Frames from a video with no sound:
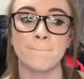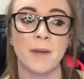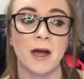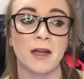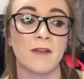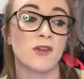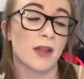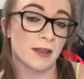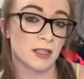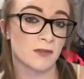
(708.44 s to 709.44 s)
but if you
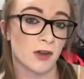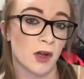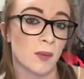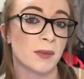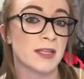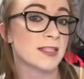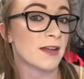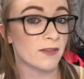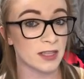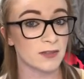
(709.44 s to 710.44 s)
like this video, please
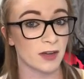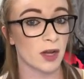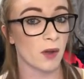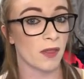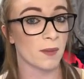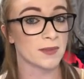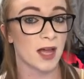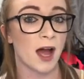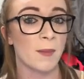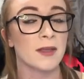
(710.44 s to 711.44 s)
give this video a thumbs
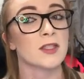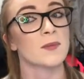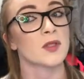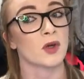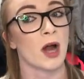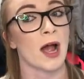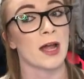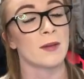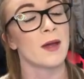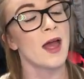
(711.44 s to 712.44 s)
up,
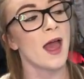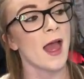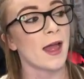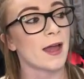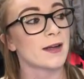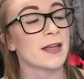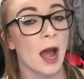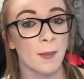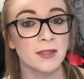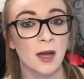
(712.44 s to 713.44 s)
subscribe, and
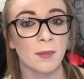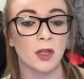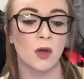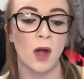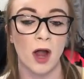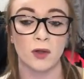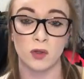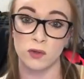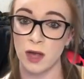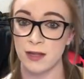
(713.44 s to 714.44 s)
comment down below how
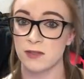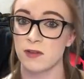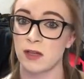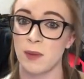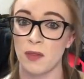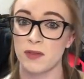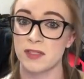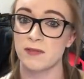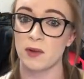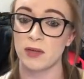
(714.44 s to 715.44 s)
you guys feel about
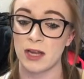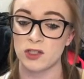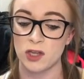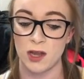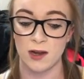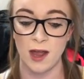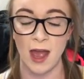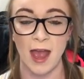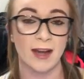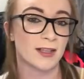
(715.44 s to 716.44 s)
this foundation,
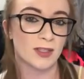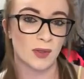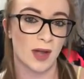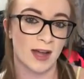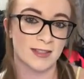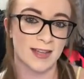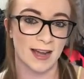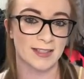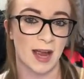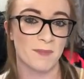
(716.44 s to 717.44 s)
and I'll see you guys
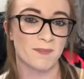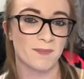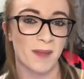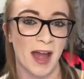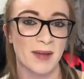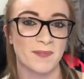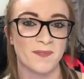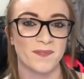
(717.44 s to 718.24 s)
next time. Bye.